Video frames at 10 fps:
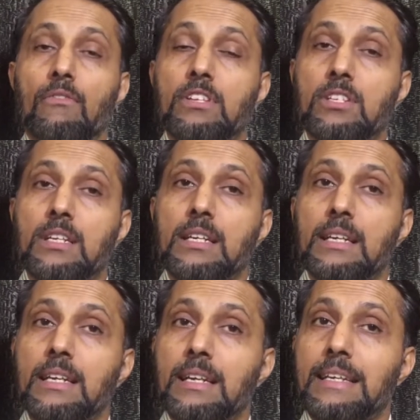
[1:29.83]
which
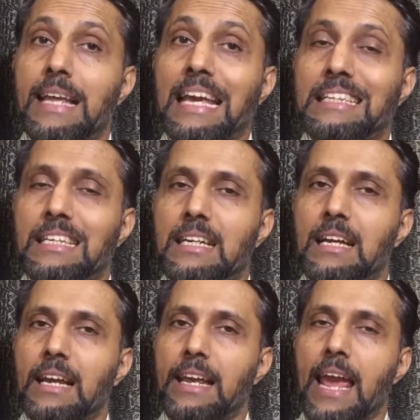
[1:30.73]

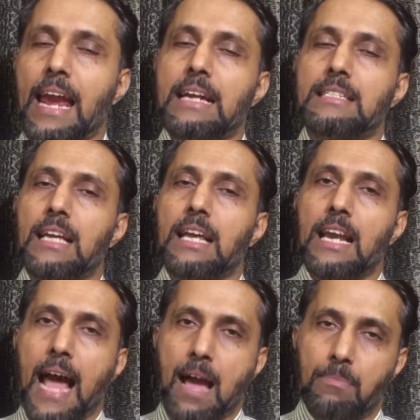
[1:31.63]
neither creates any
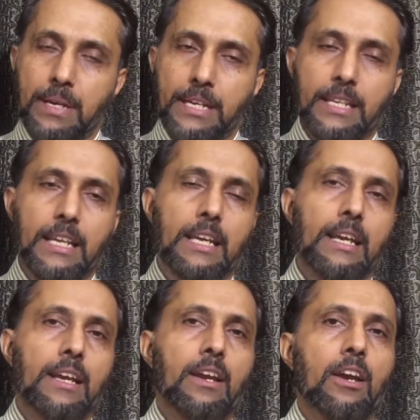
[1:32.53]
liability